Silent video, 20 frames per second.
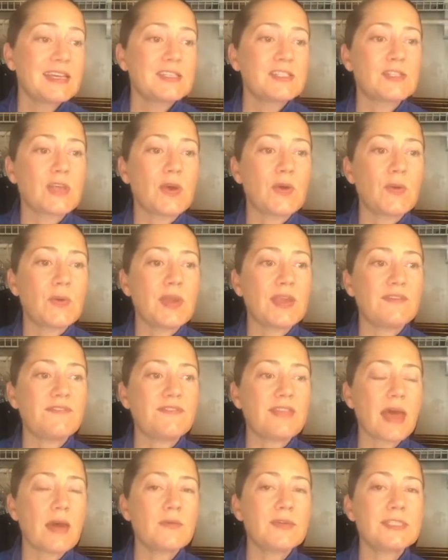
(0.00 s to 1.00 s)
So
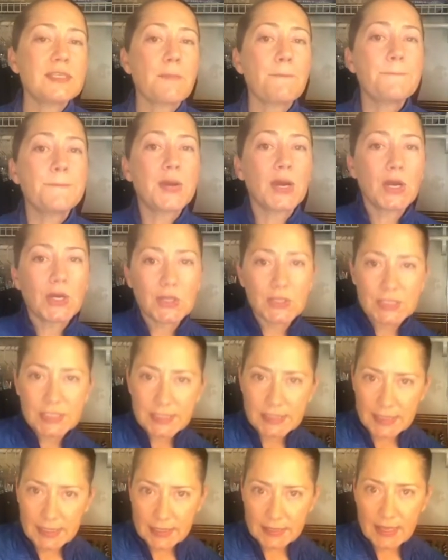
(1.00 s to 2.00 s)
if that was a
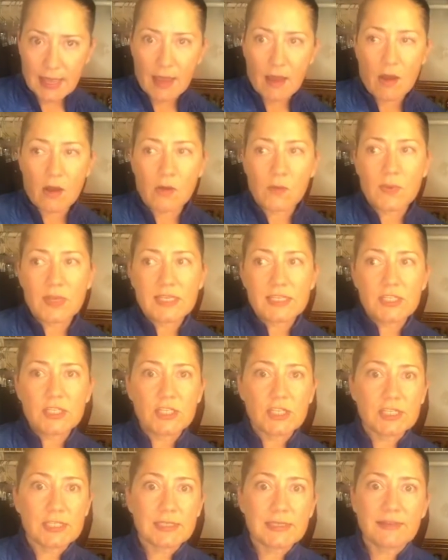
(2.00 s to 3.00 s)
person that always
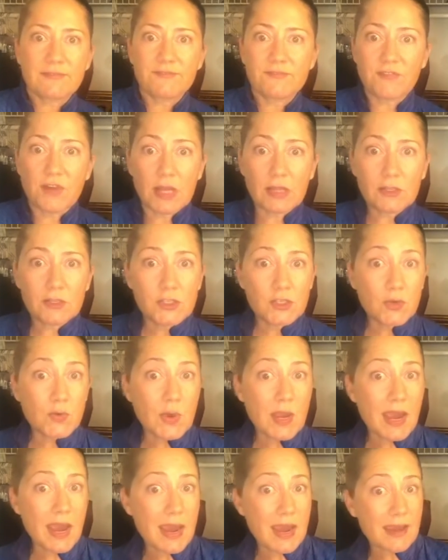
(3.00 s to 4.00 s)
just followed you
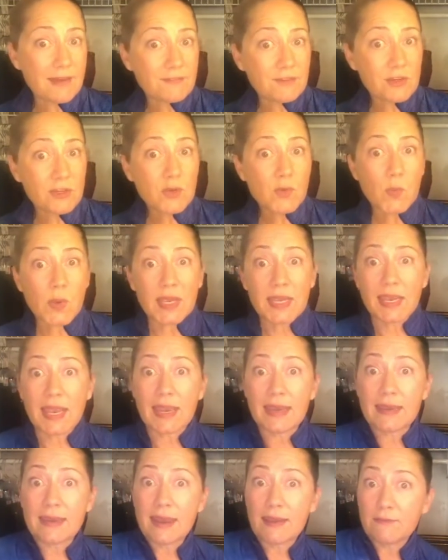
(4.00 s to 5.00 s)
wherever you went
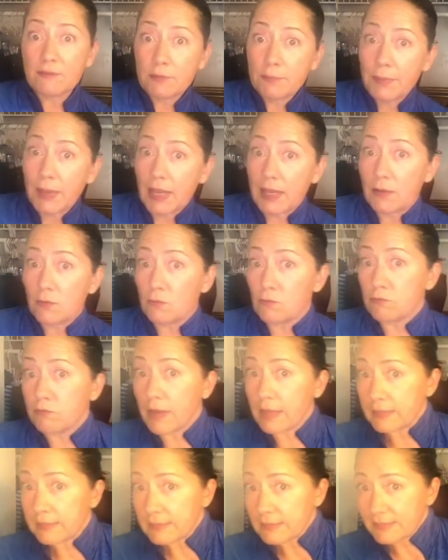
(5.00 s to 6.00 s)
and never paid
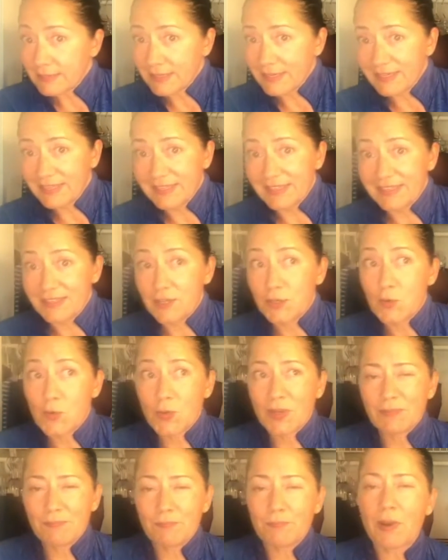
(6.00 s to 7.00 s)
rent, you
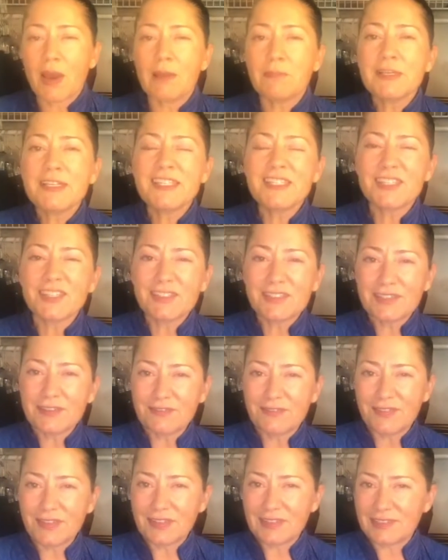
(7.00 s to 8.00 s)
would probably start
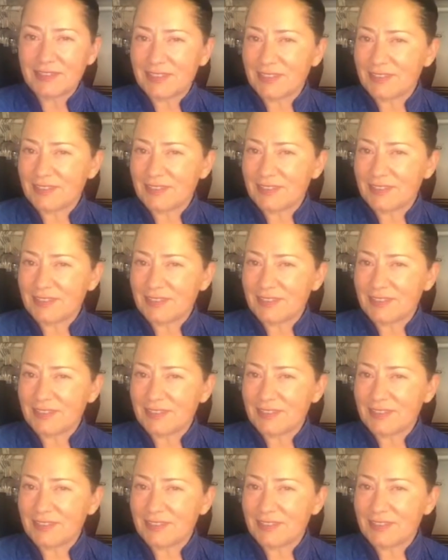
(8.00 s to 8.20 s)
to feel a